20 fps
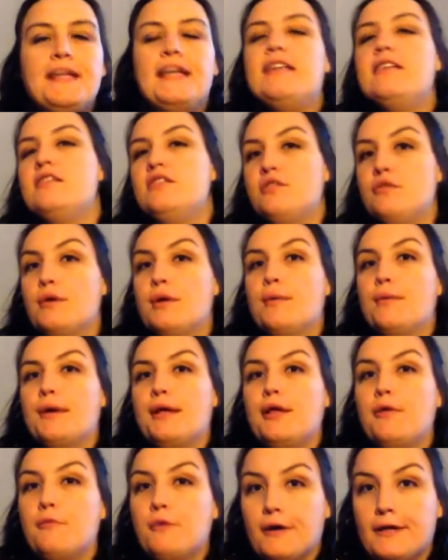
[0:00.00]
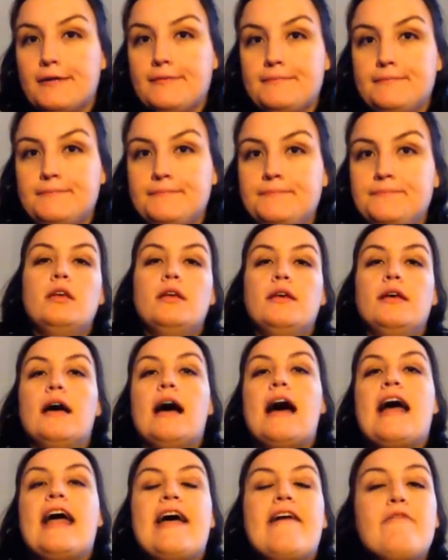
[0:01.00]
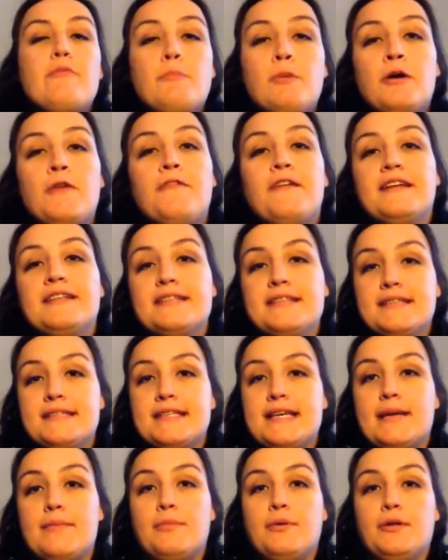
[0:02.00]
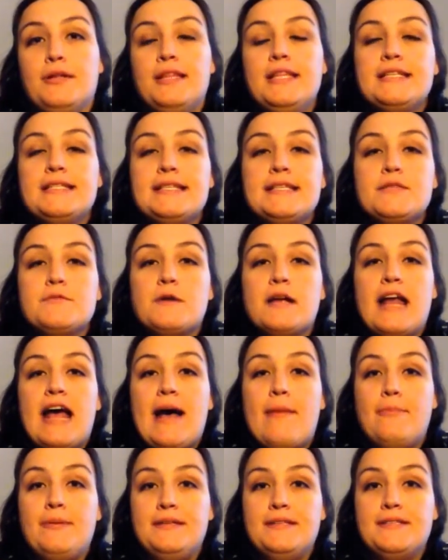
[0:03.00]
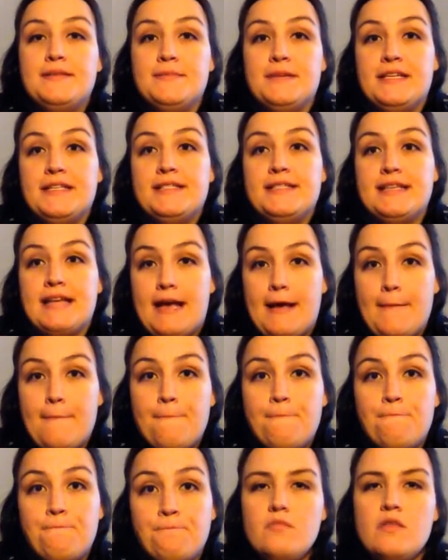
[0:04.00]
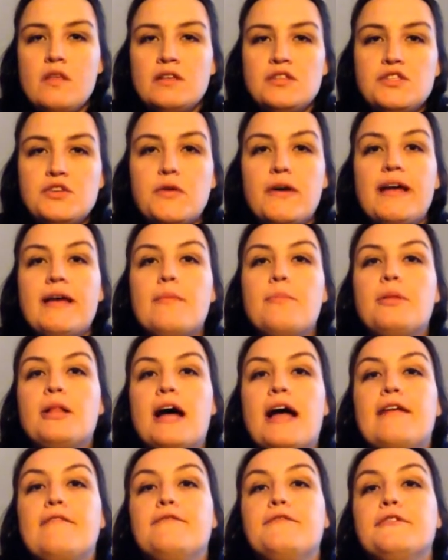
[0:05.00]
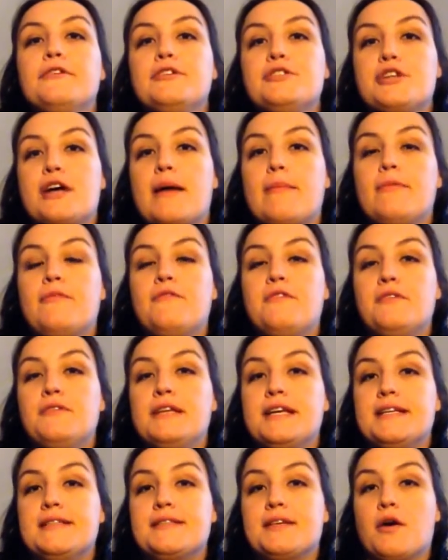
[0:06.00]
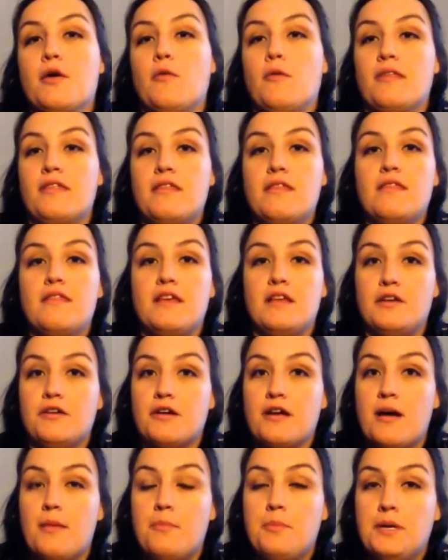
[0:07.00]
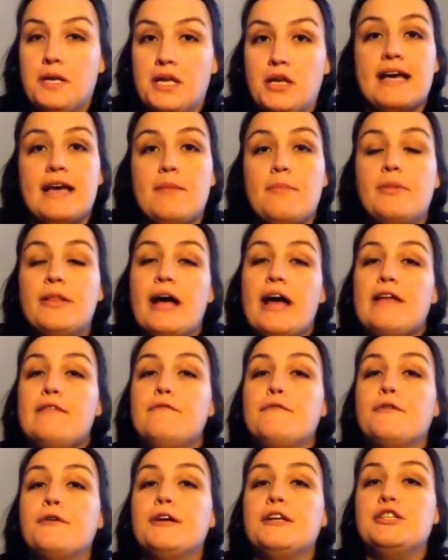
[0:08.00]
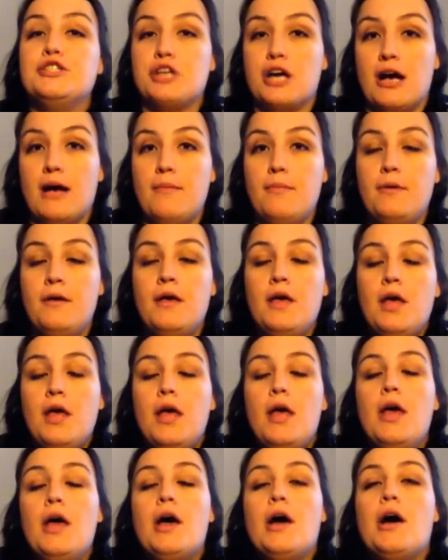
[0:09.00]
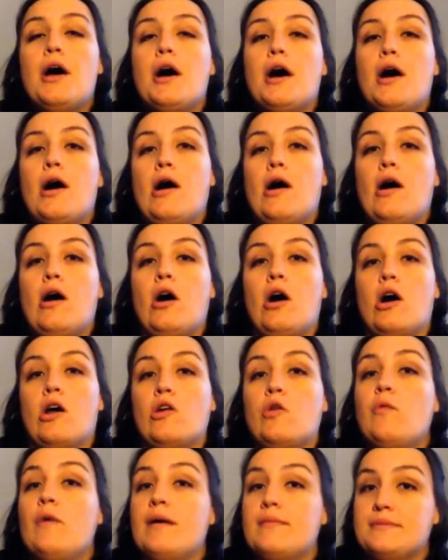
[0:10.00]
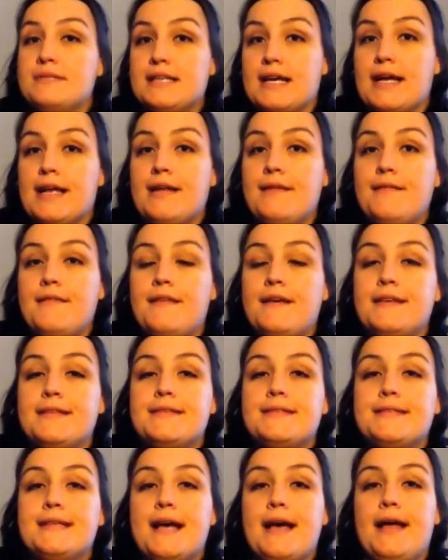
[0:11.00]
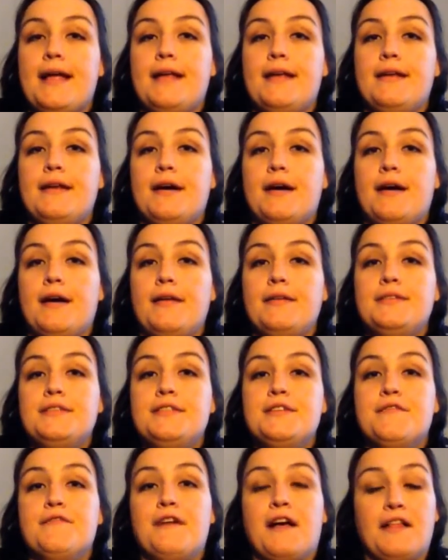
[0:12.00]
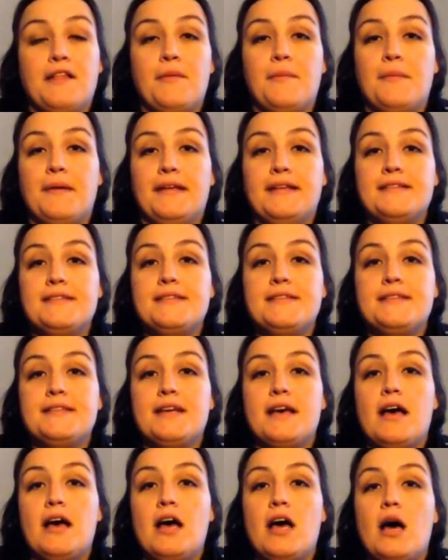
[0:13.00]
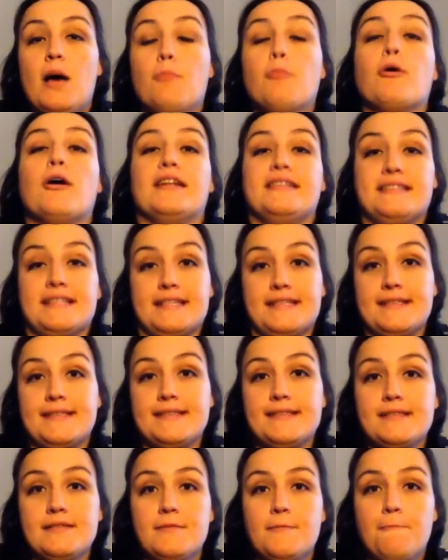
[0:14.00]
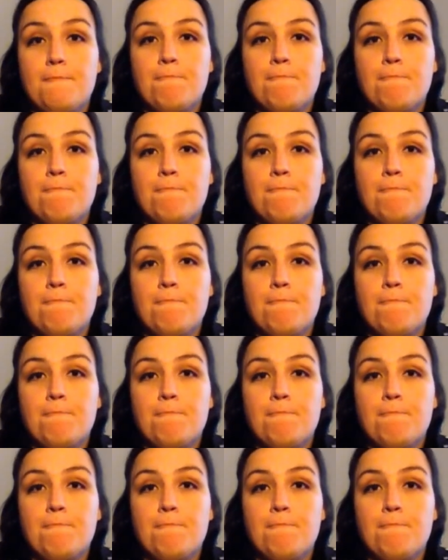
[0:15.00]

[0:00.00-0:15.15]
into doing what you want. I have a perfect example, and this is what happened to me today. So I applied for a job a few days ago with a theater company. I applied for a job on a website that said development apprentice.